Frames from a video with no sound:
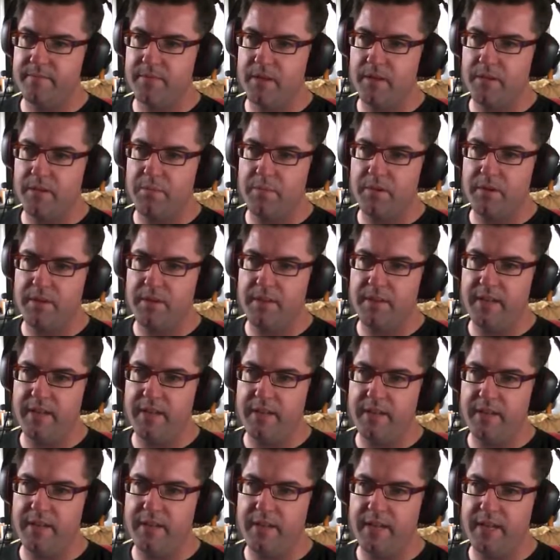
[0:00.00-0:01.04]
that
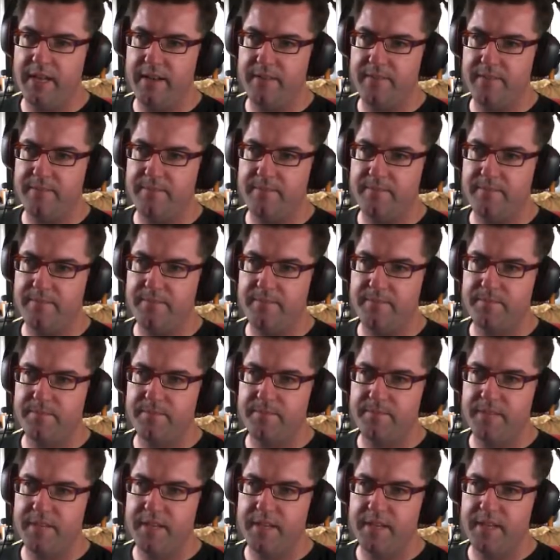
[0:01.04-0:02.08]
and that,
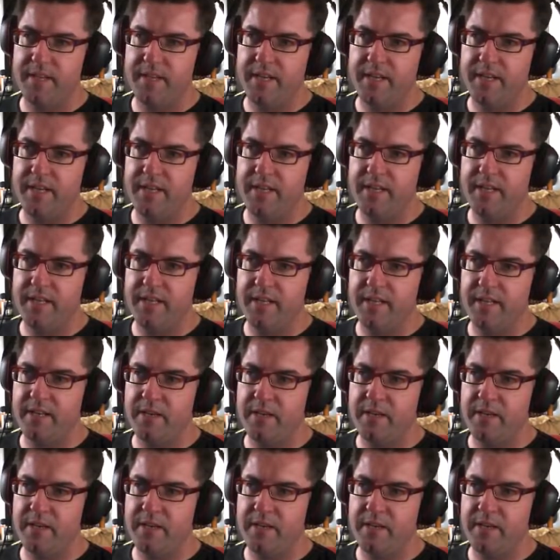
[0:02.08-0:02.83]
and then